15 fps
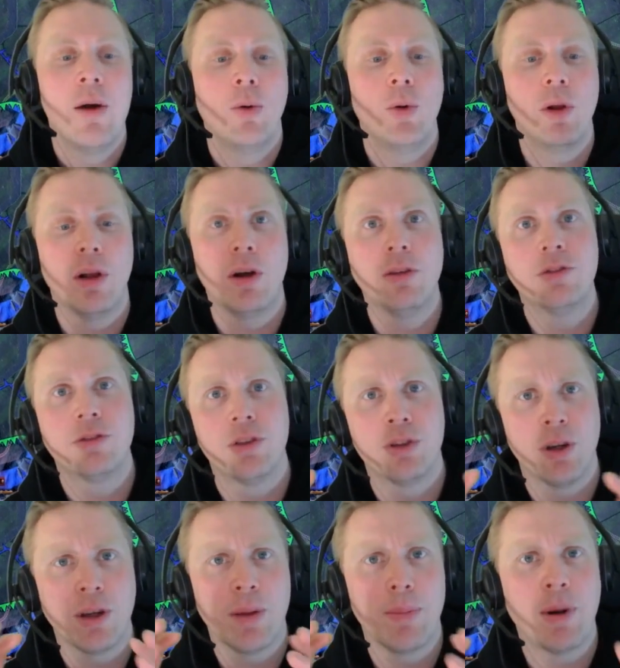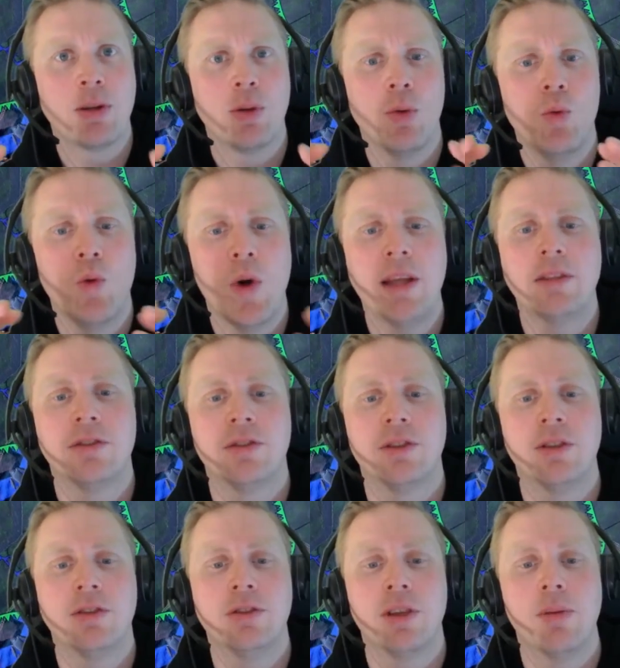We'll also talk about the weight
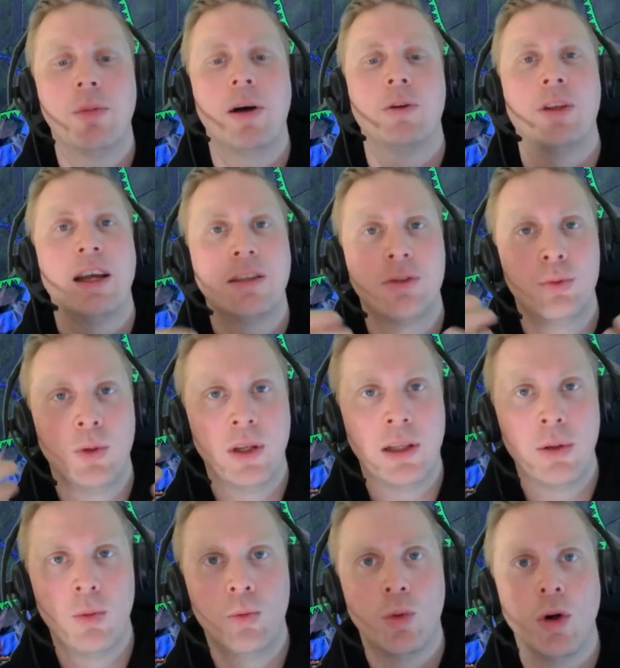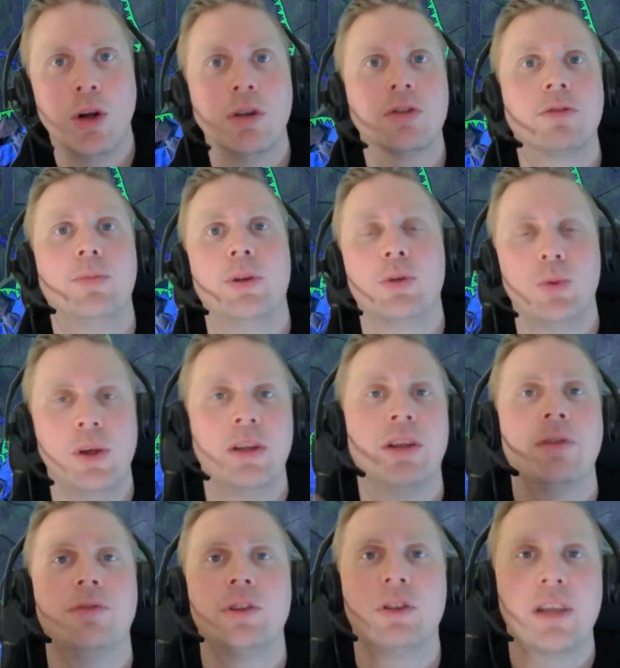system, how that really works between
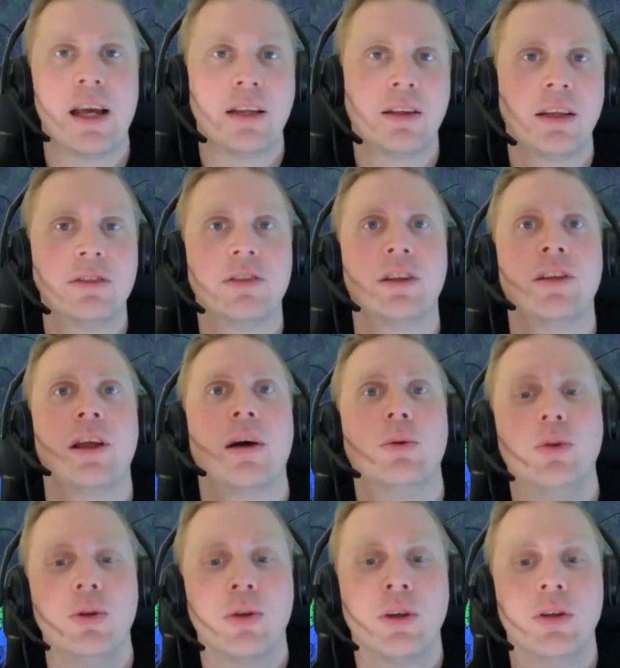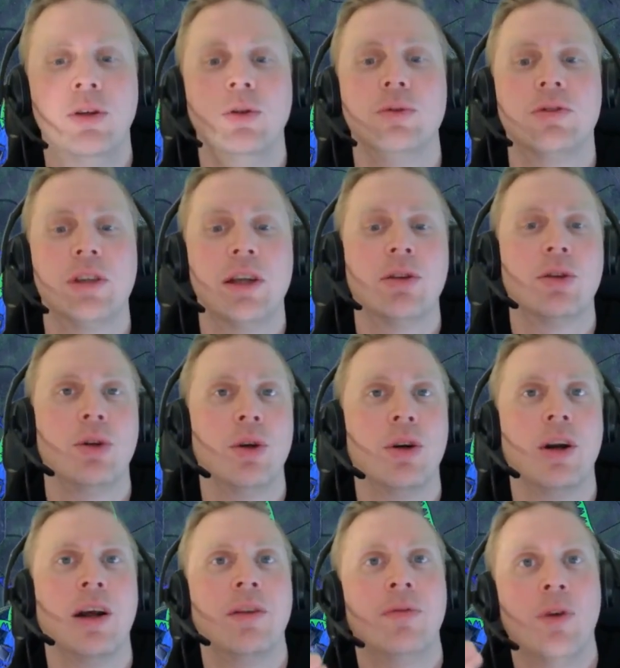different tactics and how you can use that to
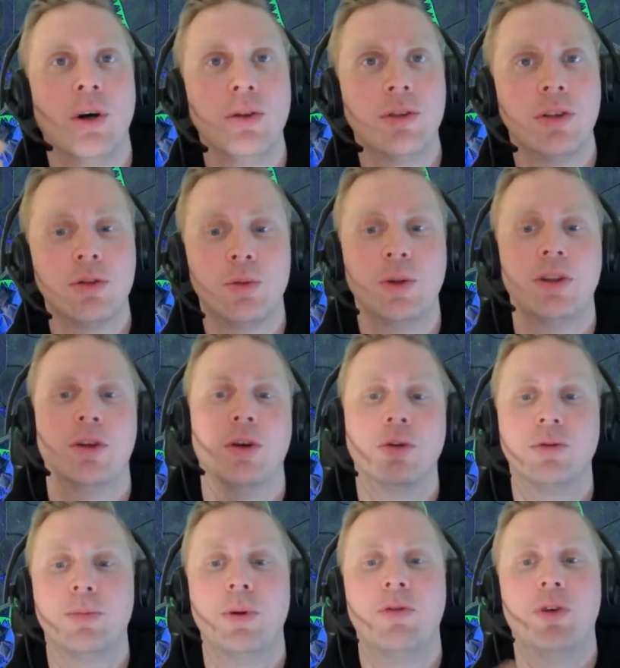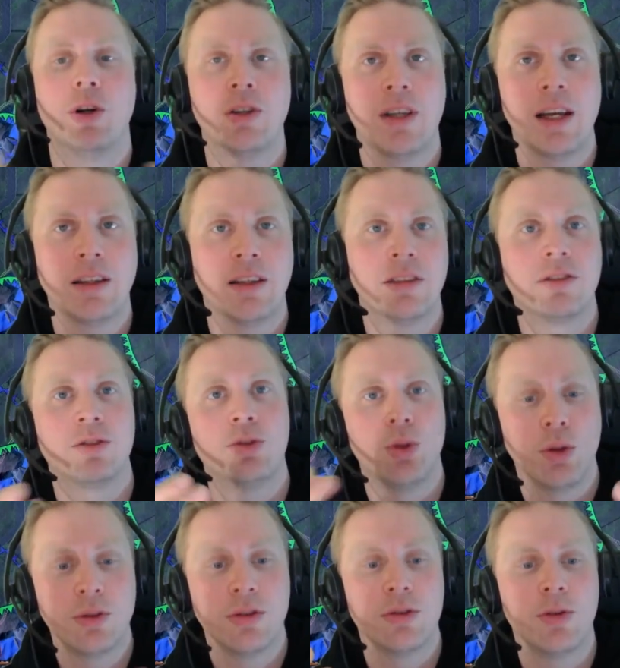your advantage with those preferred tactics
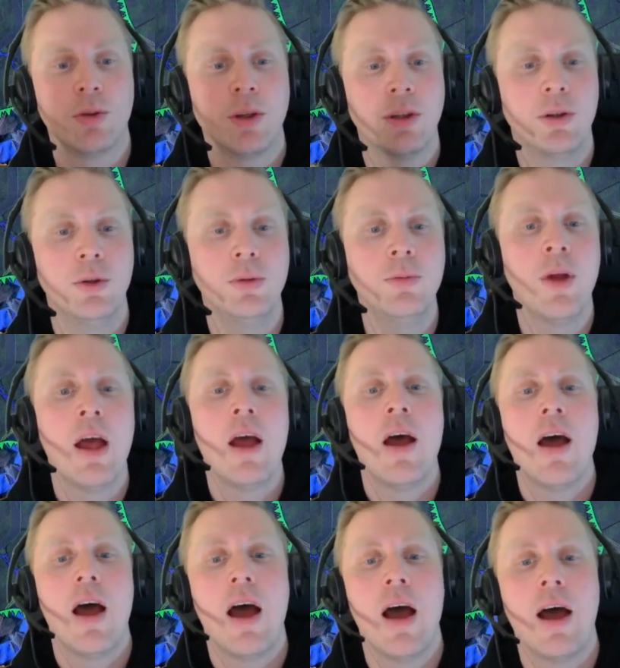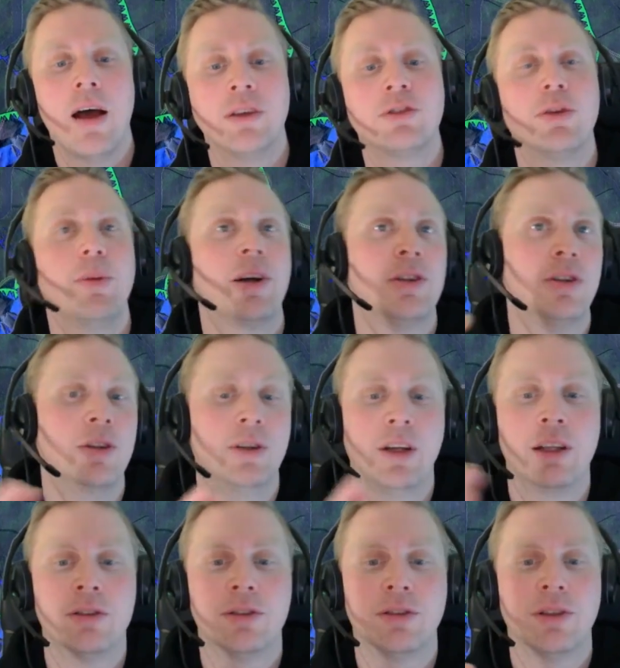choices you can do, and some other
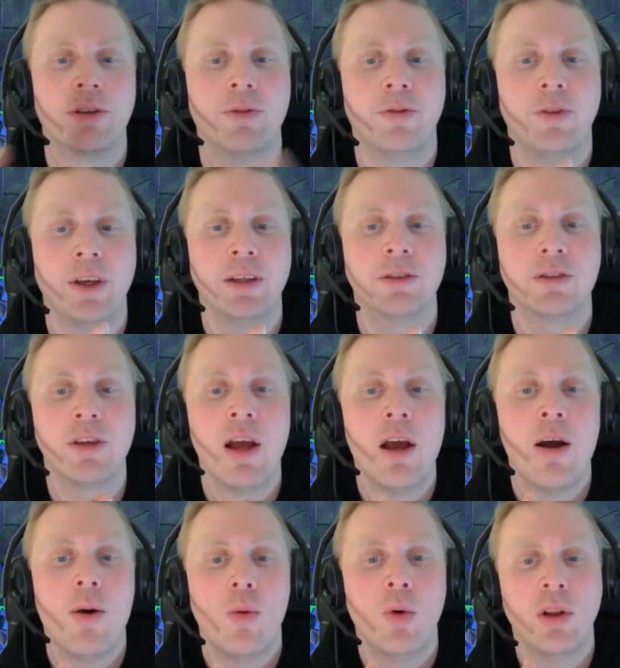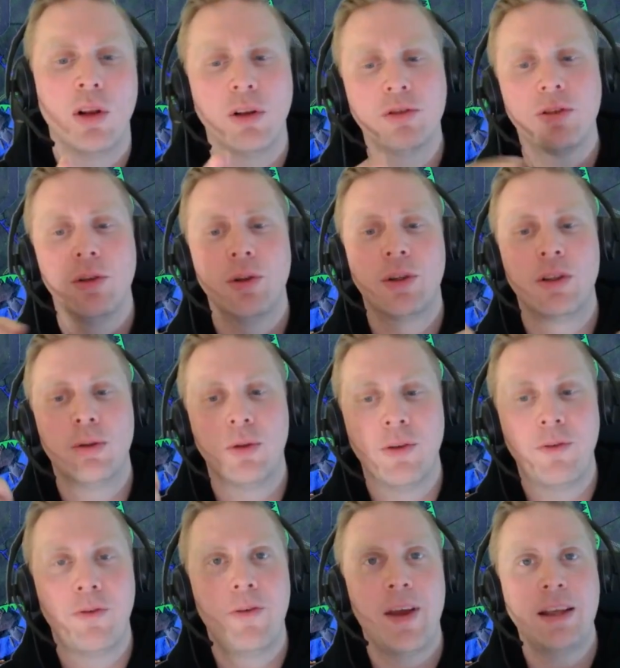interesting things. We'll also look into the
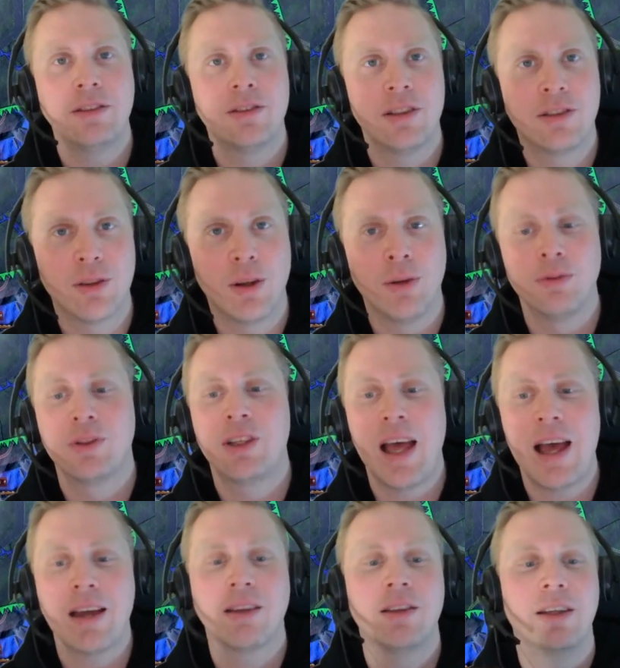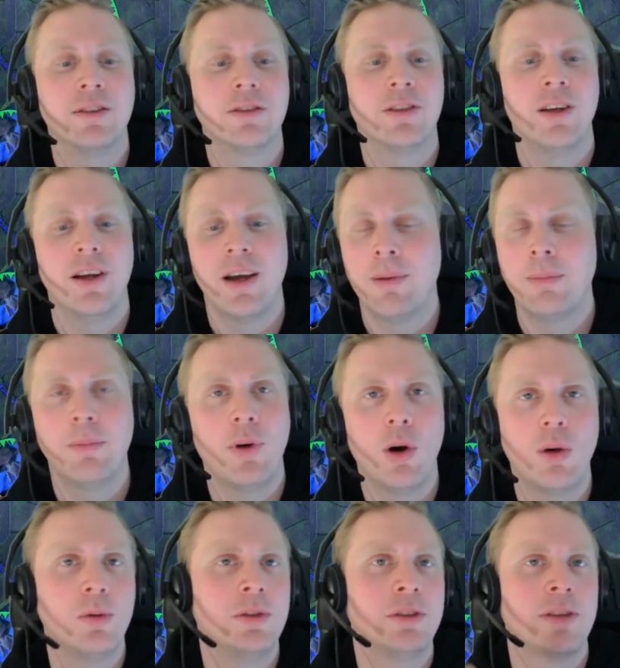phases of tactics. I'm
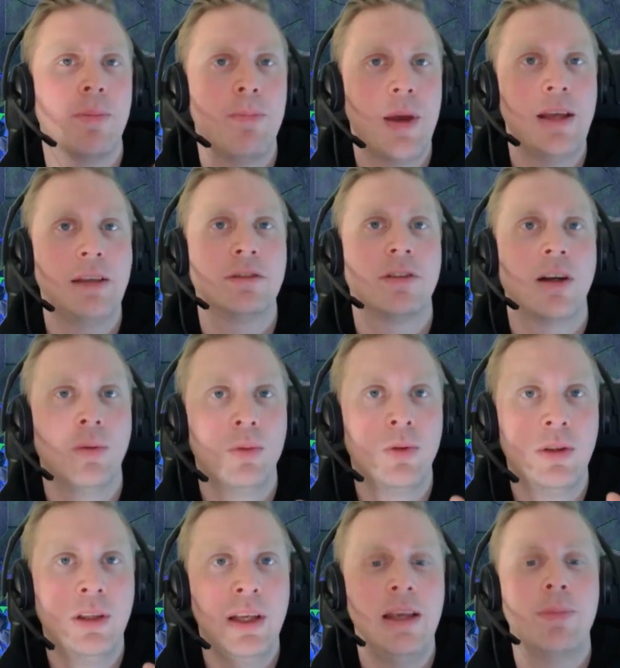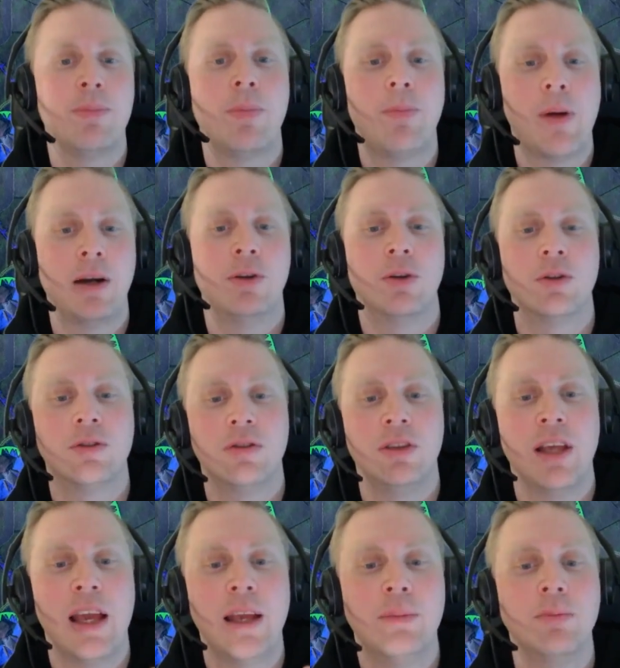always amazed how deep Paradox
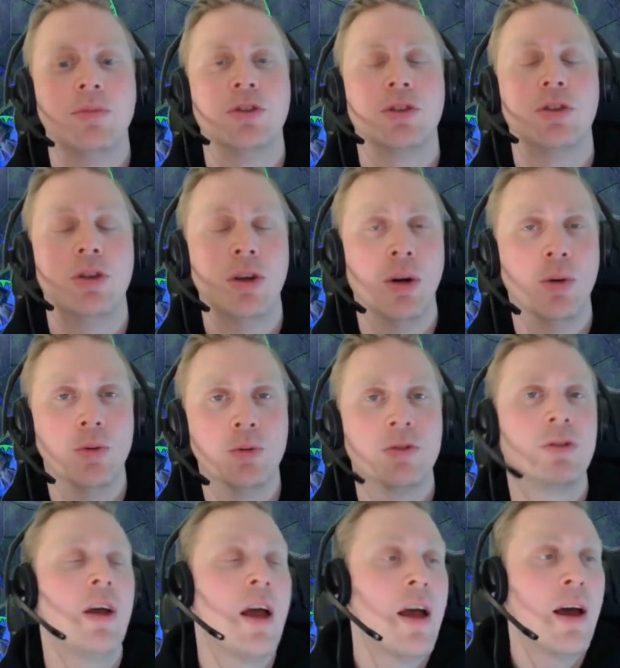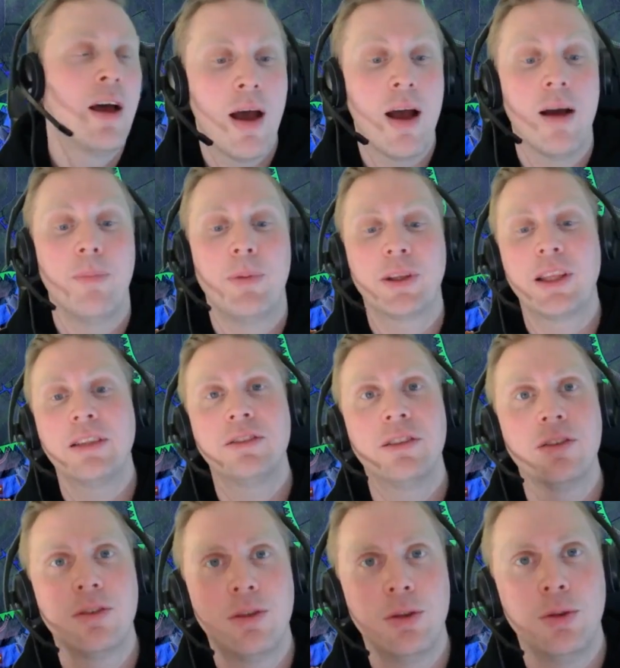Games goes. But that's
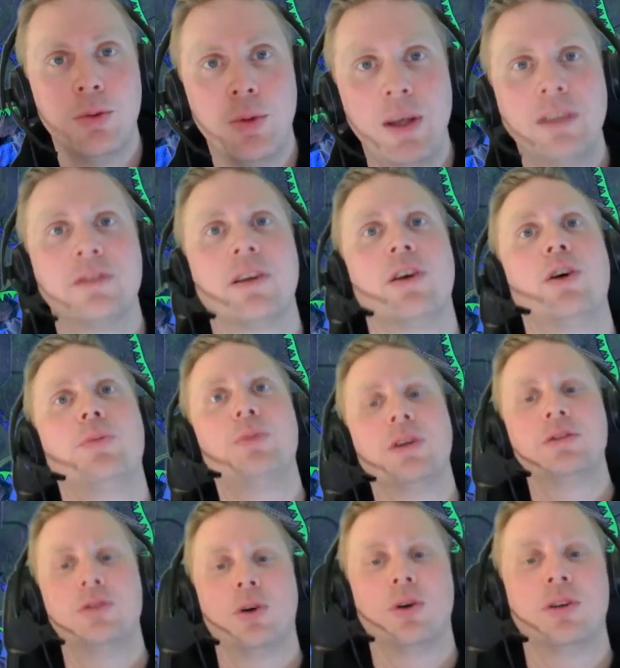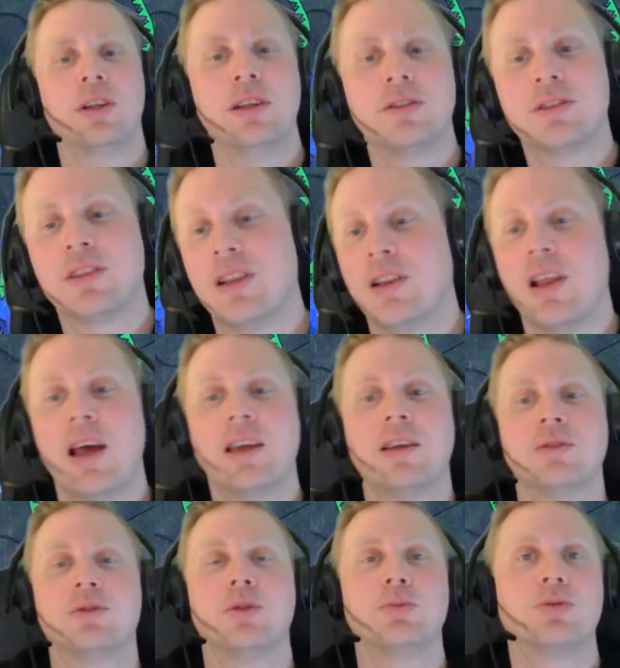in 2 weeks. I hope you enjoyed this. Like
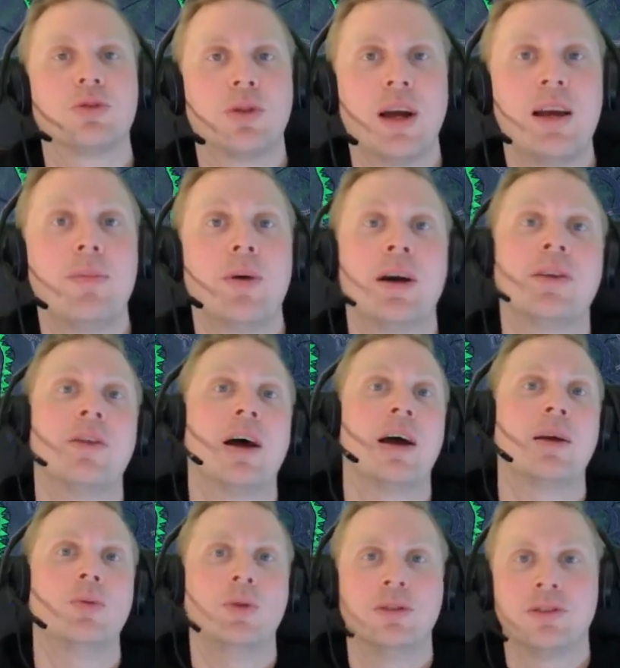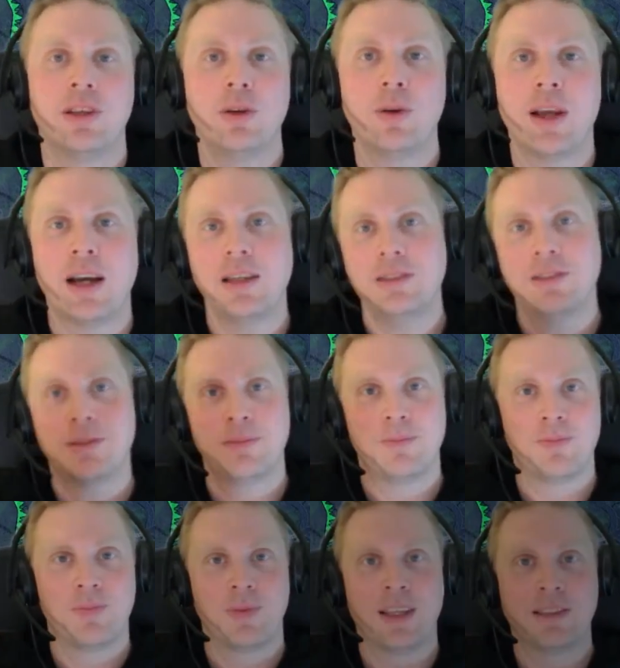and subscribe, and I will see you guys
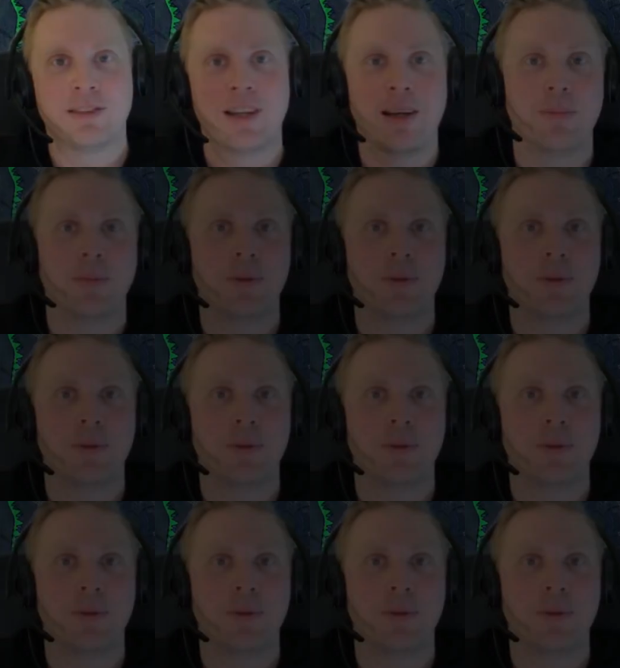next time.